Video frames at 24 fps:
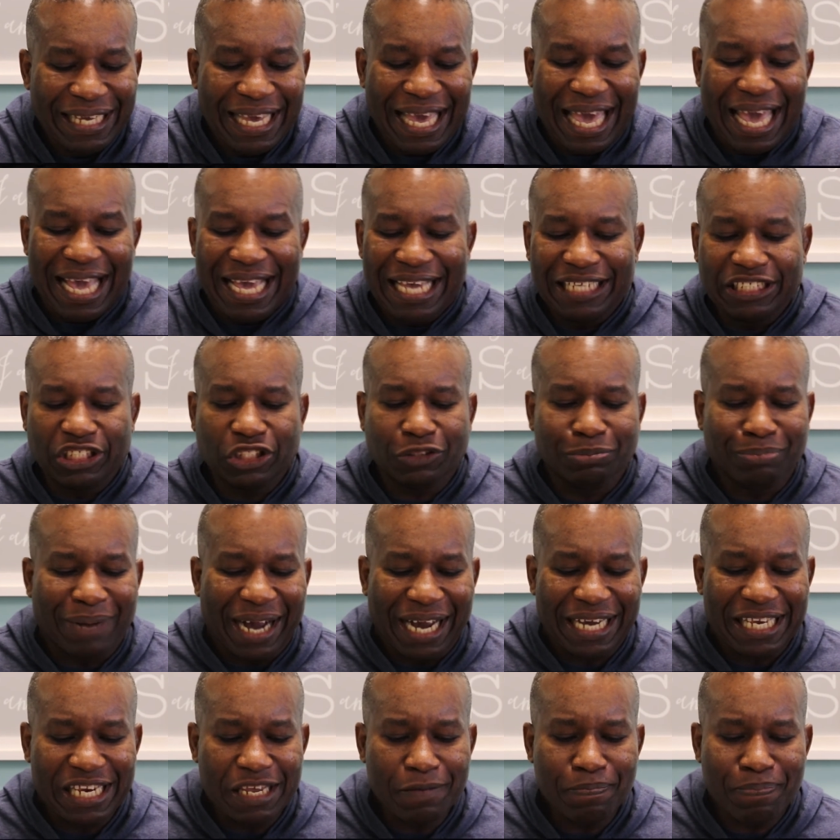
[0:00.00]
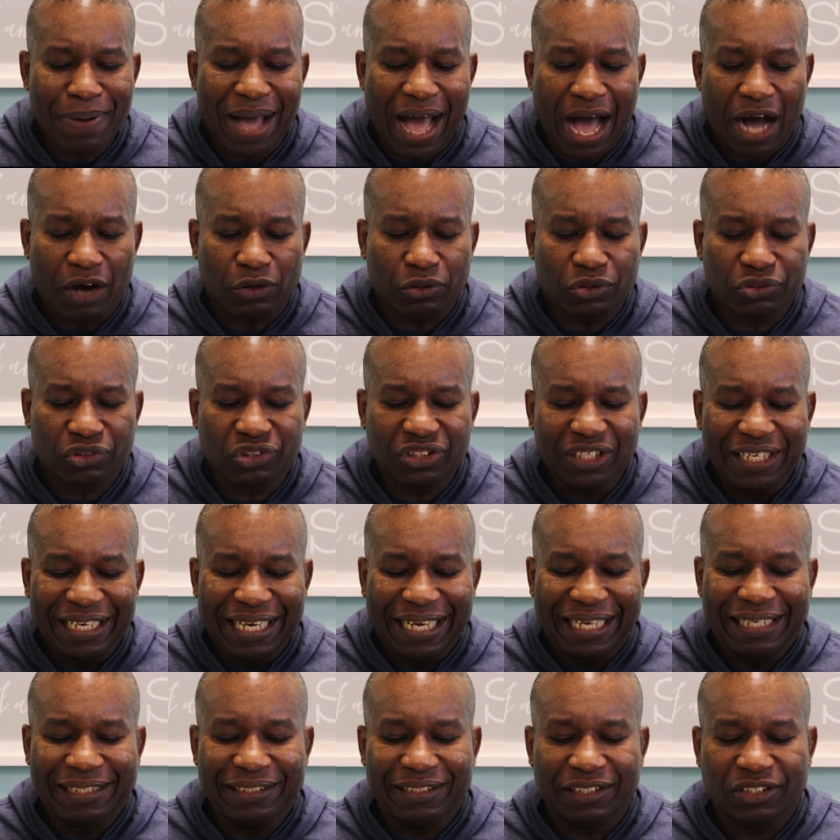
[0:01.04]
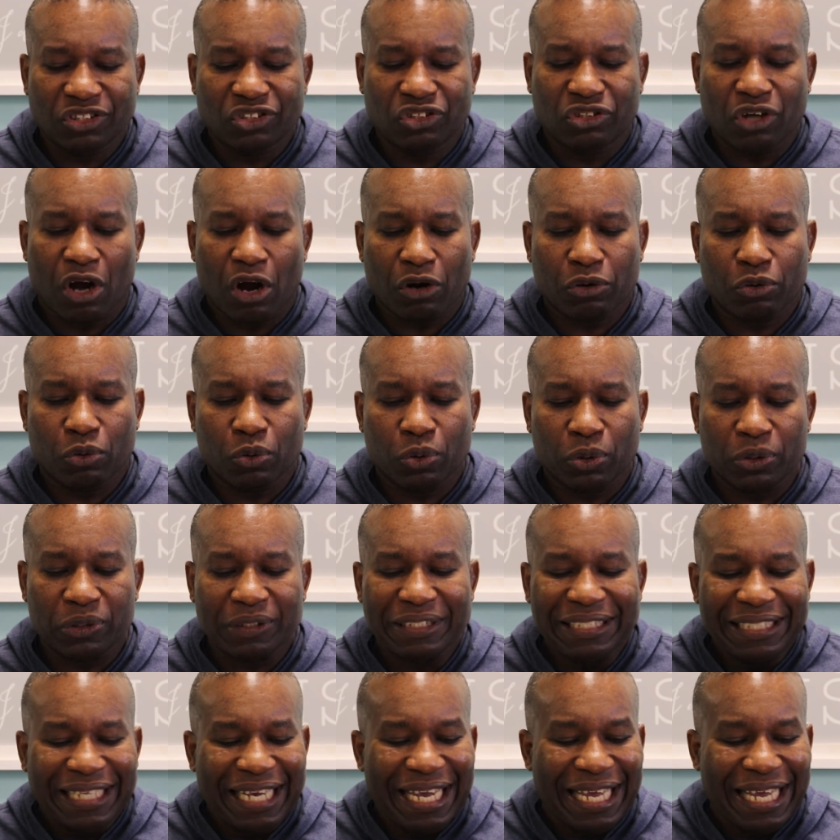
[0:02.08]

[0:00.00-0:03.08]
against mighty powers in this dark world,